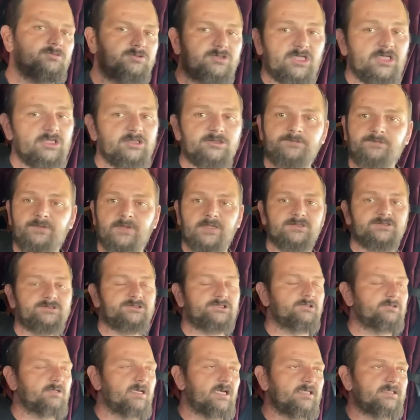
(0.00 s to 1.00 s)
Teespring
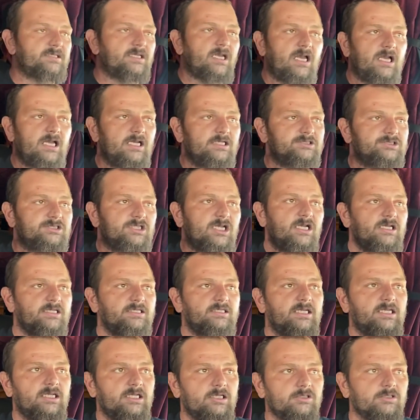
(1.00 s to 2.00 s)
still got the hotshot
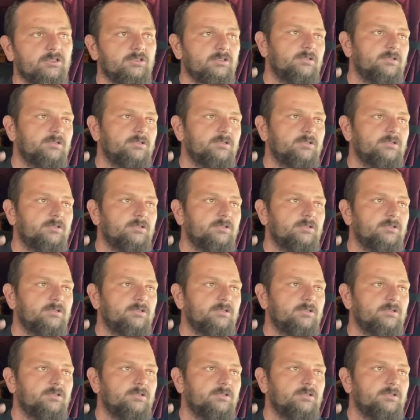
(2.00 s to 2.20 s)
gear,